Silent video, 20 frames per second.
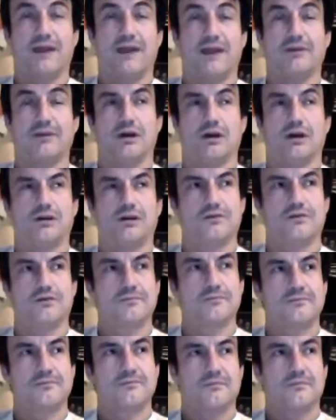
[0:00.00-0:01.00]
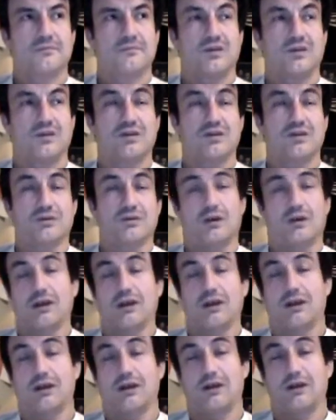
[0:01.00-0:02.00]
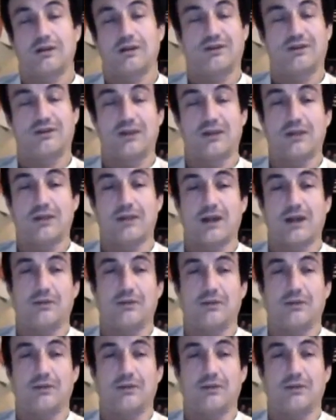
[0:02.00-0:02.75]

cards, of course we're all carrying the same hand.